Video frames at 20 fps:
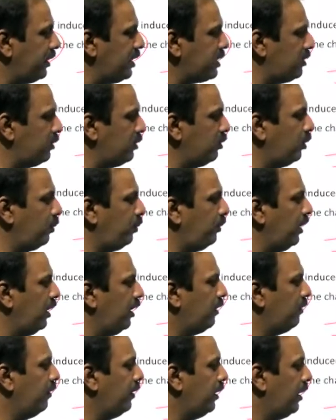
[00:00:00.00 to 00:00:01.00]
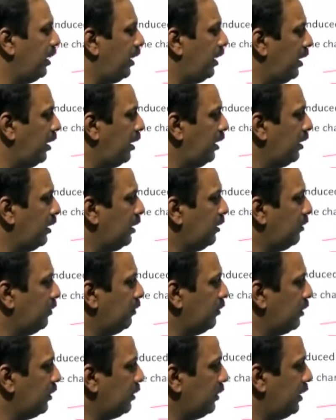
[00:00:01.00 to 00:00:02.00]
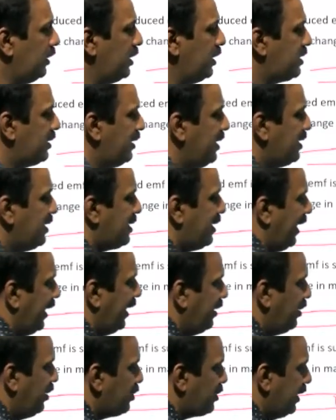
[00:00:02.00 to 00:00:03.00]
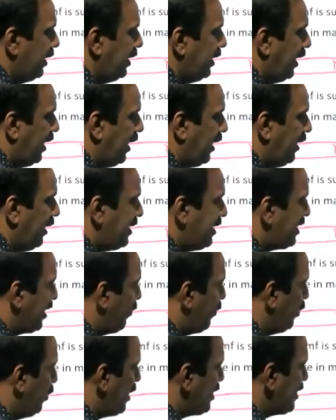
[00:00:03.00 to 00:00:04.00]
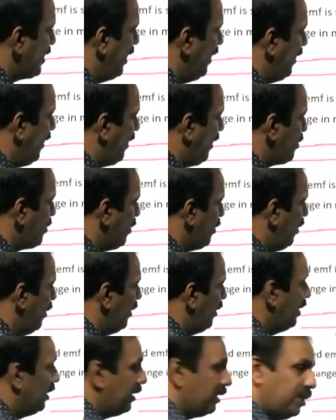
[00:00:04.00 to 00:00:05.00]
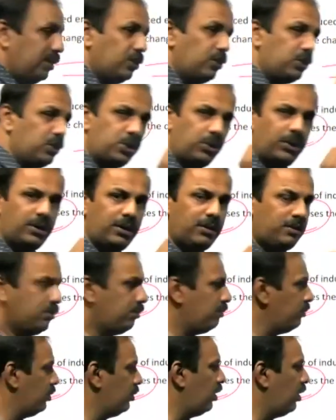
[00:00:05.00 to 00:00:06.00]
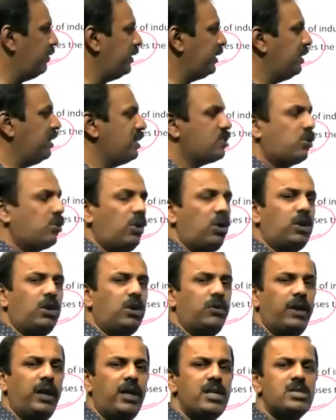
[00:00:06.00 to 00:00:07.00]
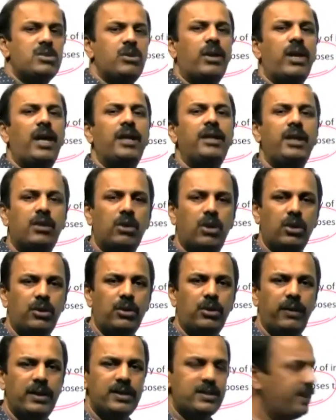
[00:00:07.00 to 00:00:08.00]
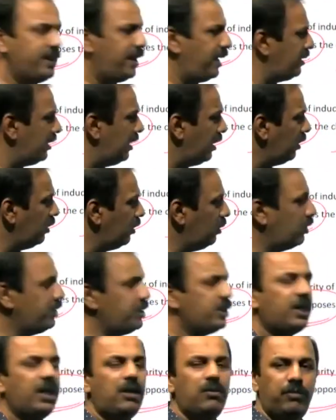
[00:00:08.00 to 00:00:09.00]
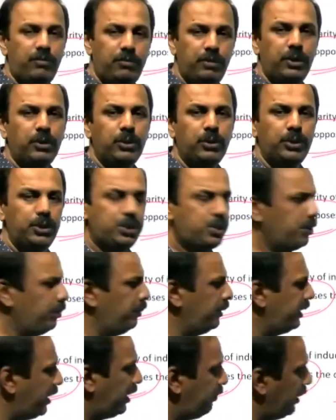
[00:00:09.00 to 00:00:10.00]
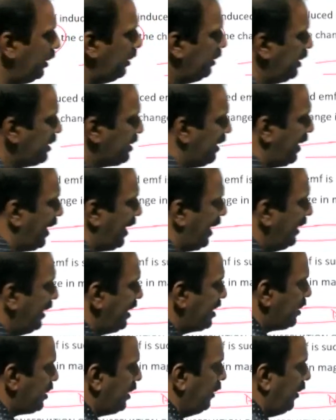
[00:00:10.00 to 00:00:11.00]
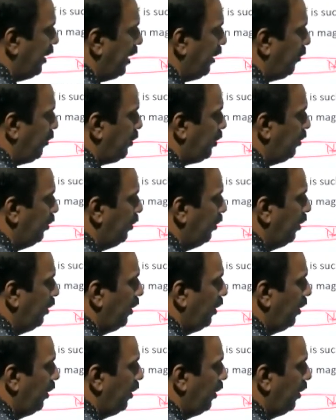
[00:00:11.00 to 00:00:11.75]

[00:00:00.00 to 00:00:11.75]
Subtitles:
This loop, this line you see here, it is up to the center. So you should know whether it's clockwise or anti-clockwise. That logical view you should be there. When this line is given up to